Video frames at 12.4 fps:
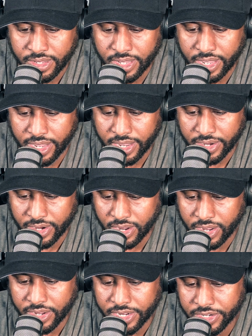and
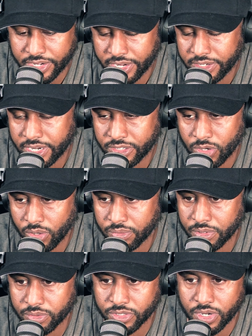he didn't. They told
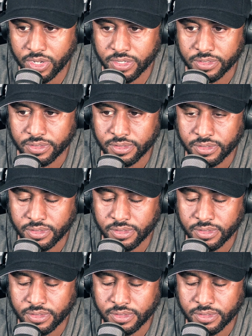him he was good.